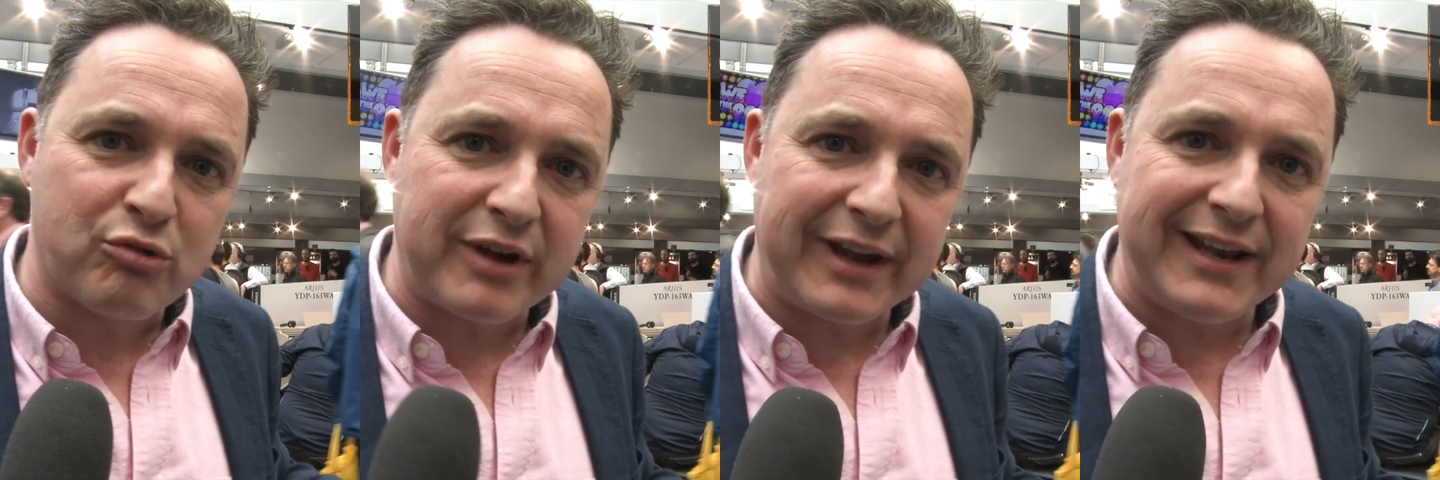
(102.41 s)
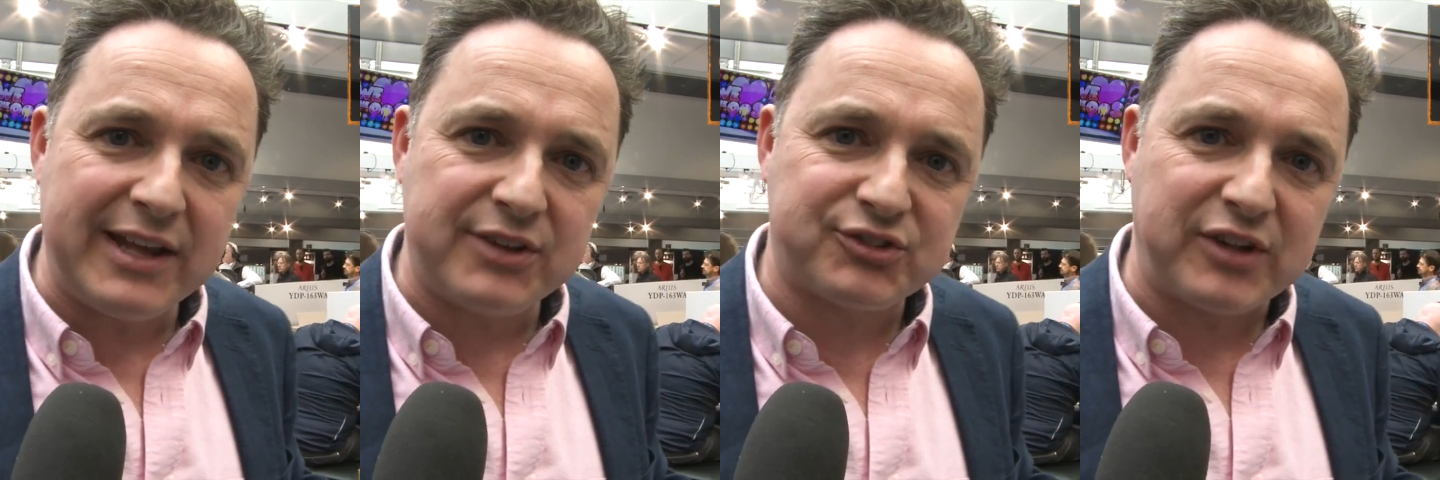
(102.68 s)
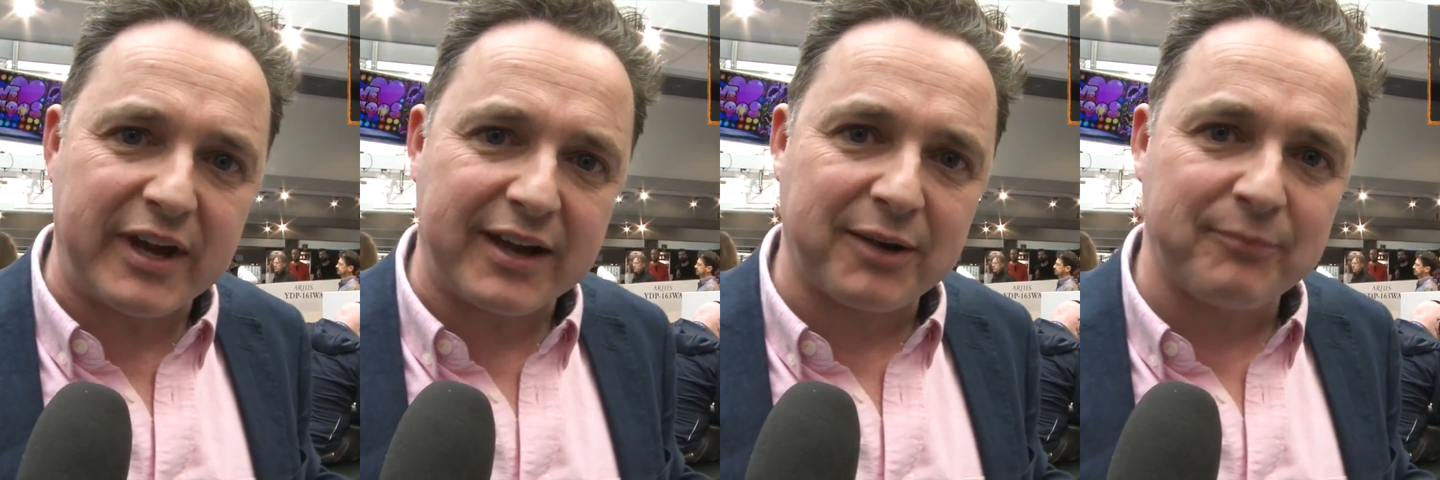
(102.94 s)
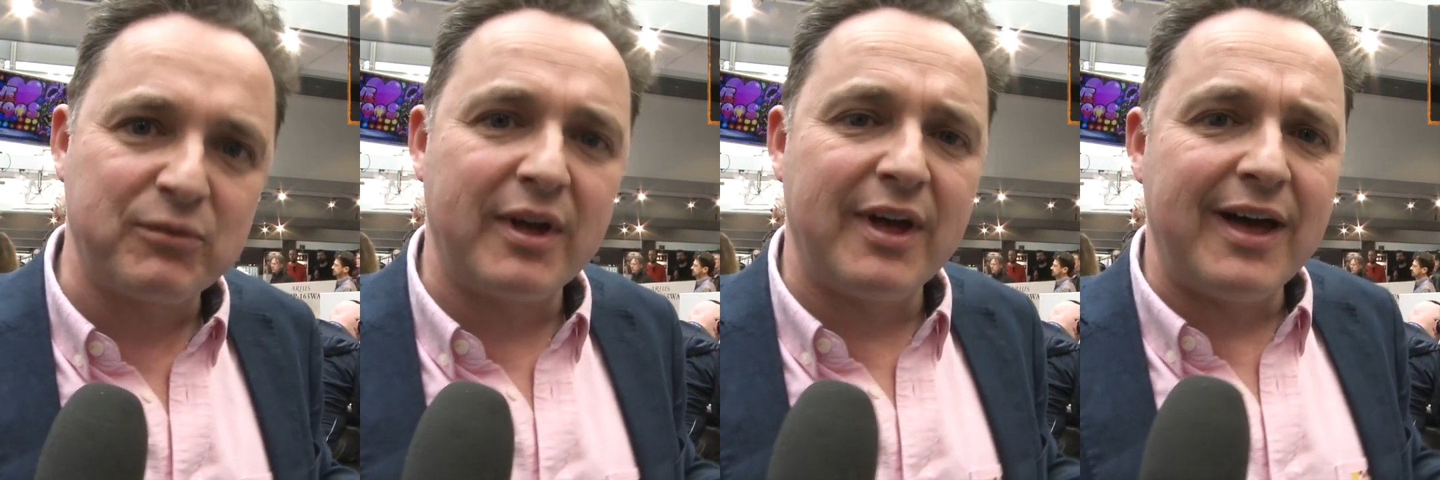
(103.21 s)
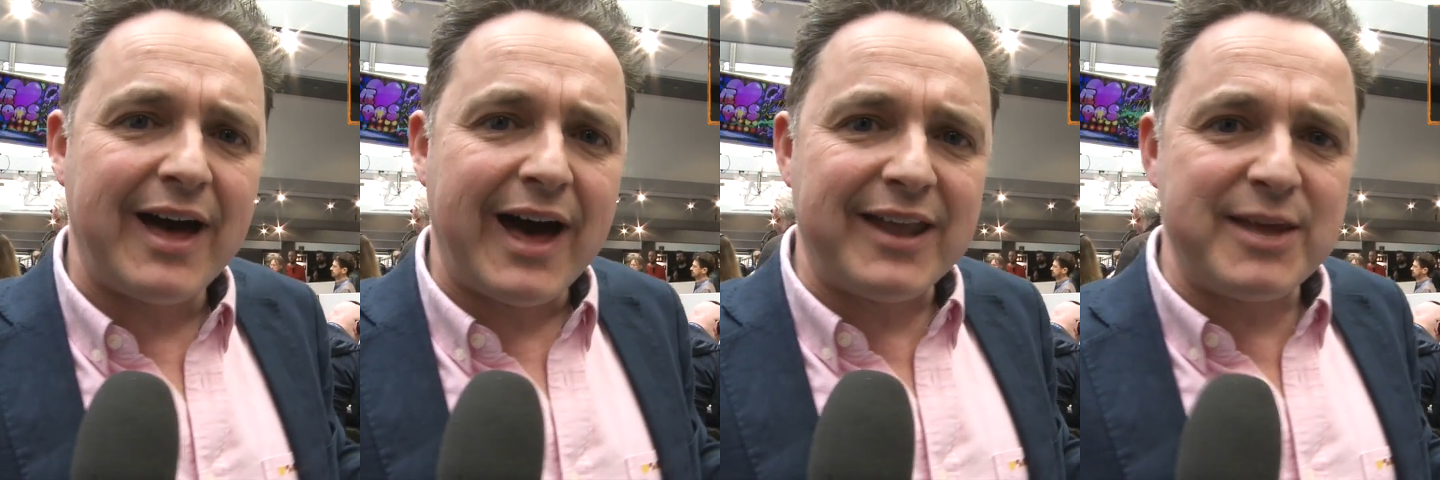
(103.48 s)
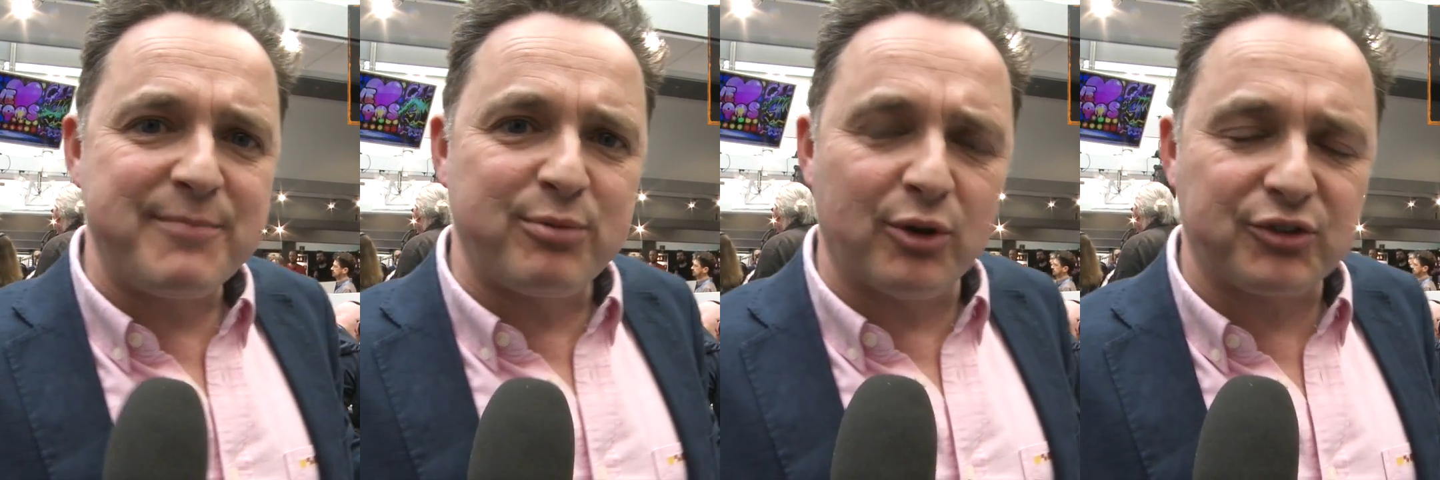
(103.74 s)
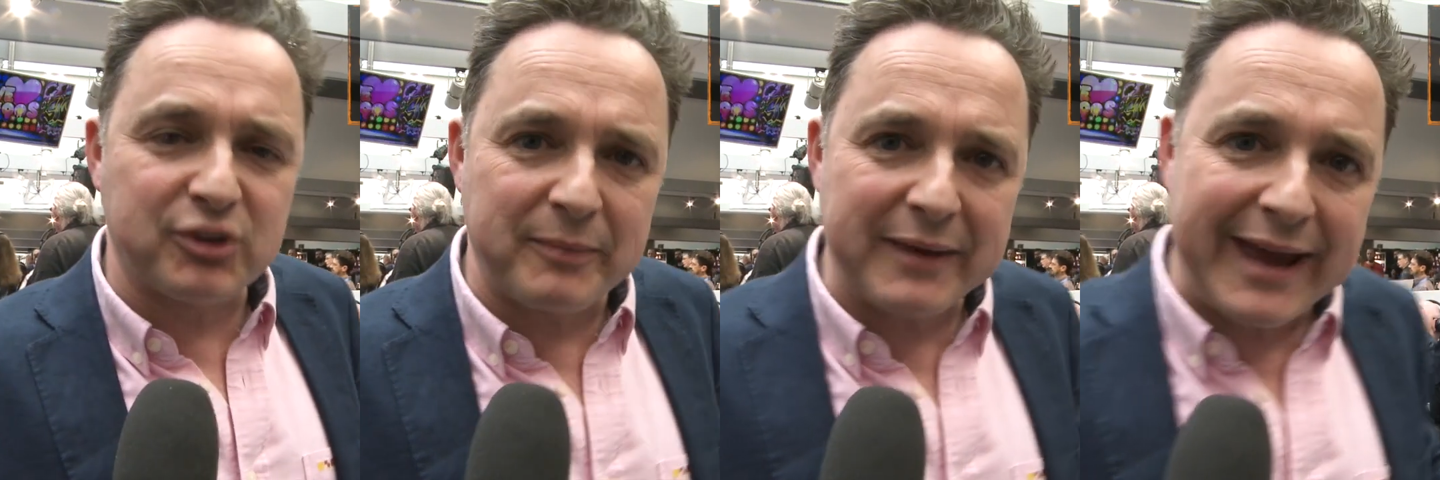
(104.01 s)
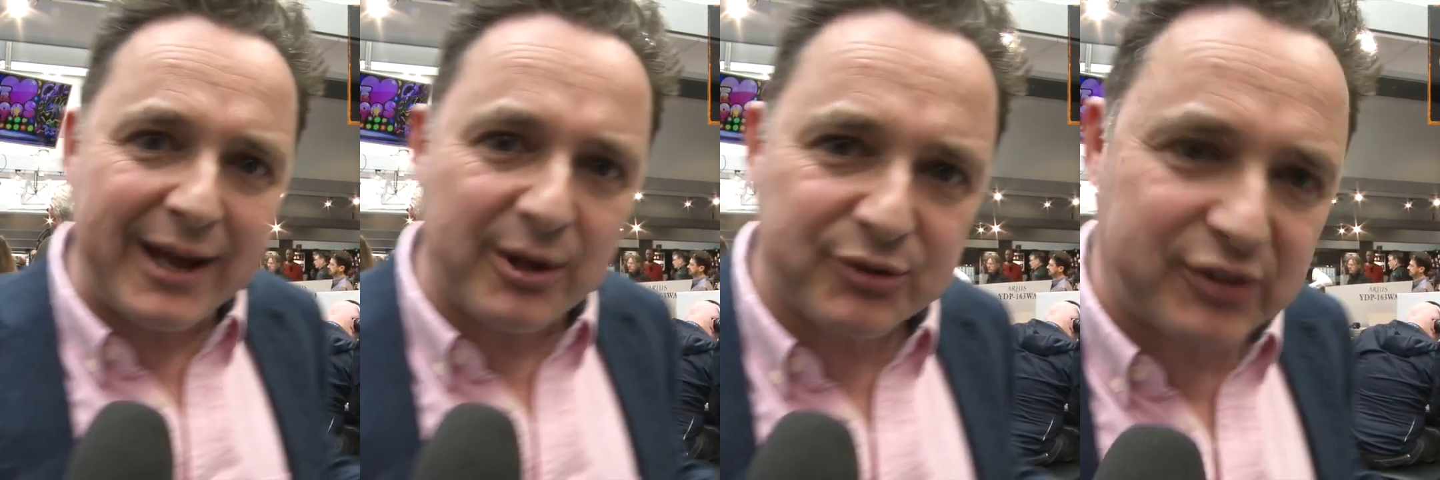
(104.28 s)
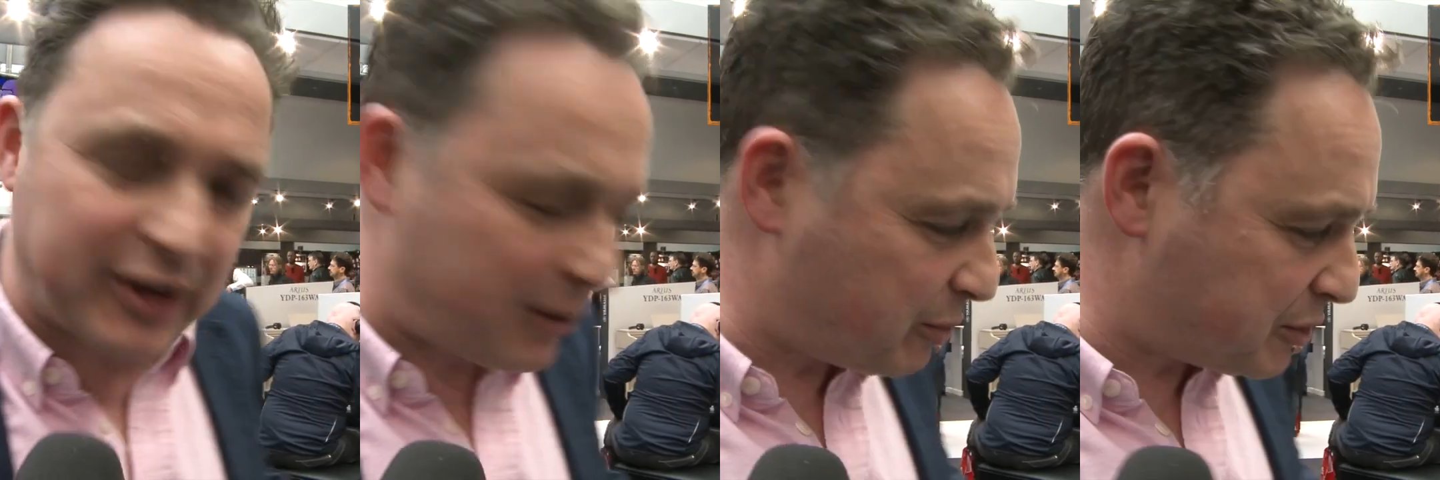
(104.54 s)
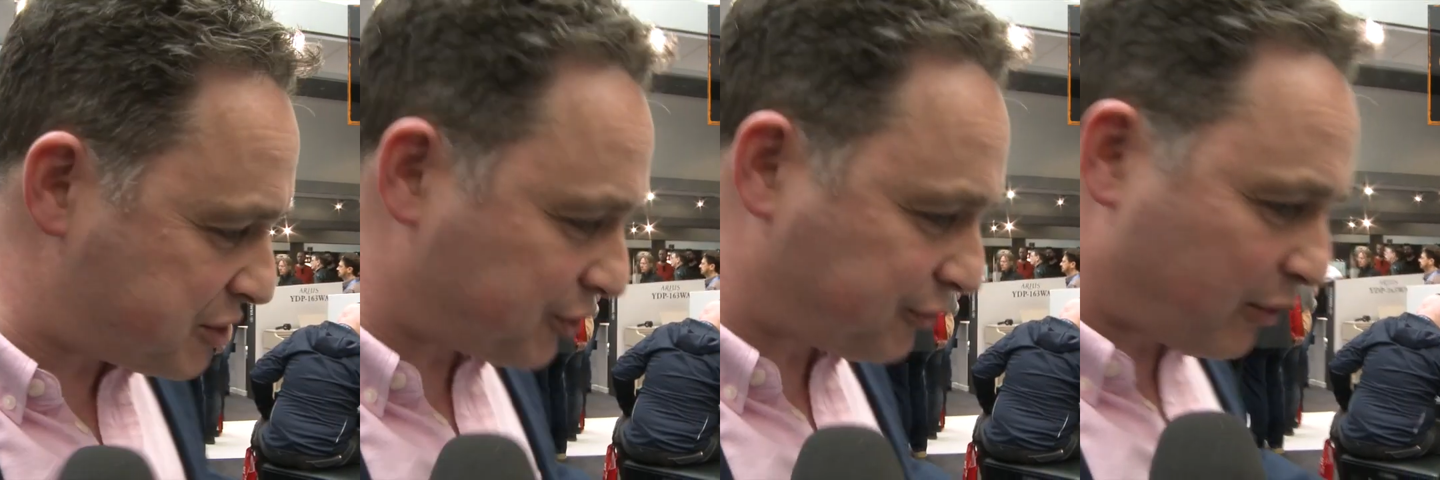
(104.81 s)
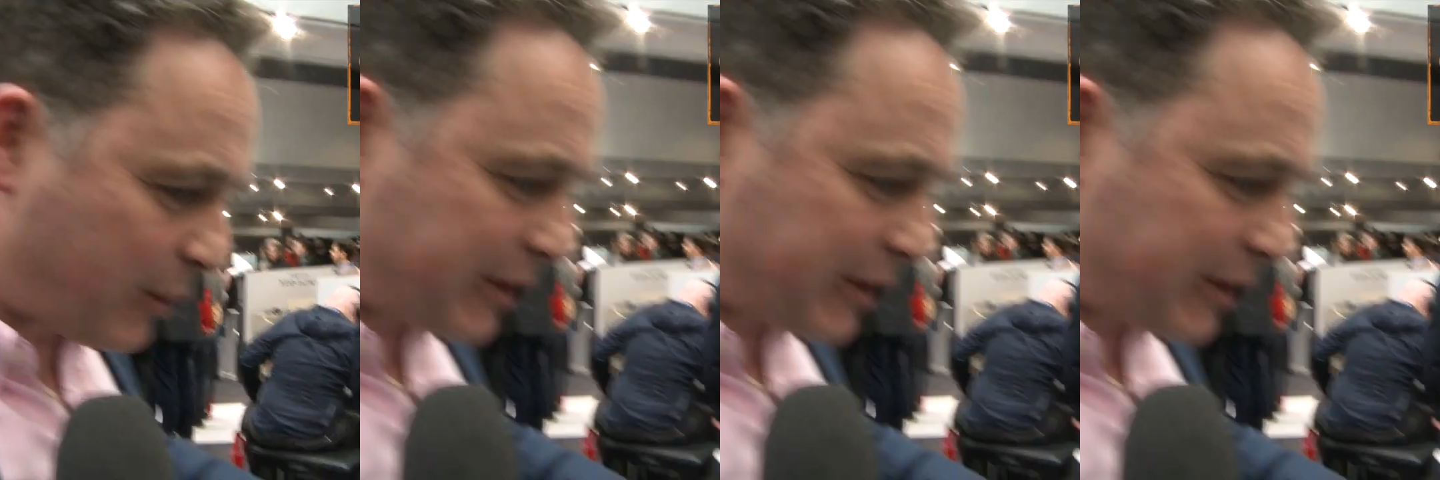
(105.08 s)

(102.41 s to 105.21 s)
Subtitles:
realistic. And they brought something else in, which is for